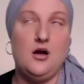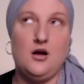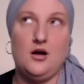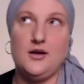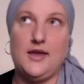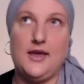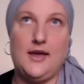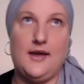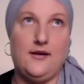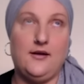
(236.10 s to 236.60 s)

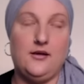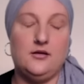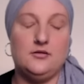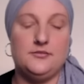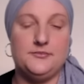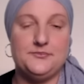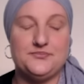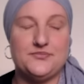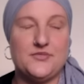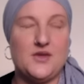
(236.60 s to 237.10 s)
Okay,
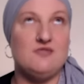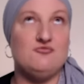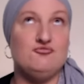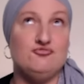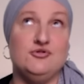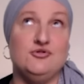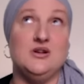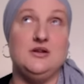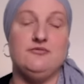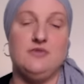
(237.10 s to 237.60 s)
I
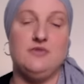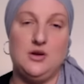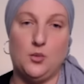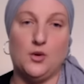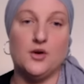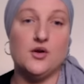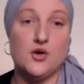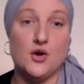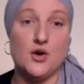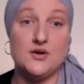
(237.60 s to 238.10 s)
really, really
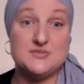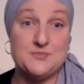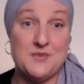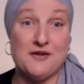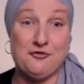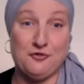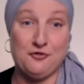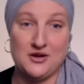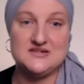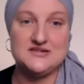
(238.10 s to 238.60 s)
want to go to my
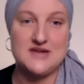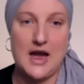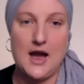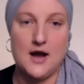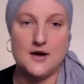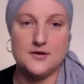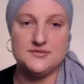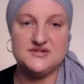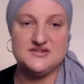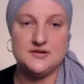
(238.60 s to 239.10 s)
friend's
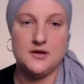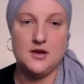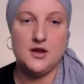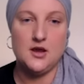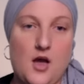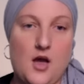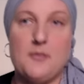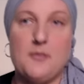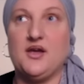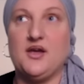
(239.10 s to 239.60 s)
house.
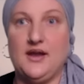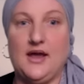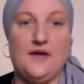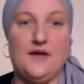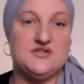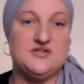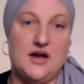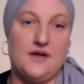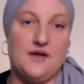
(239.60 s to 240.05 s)
I'm going to have to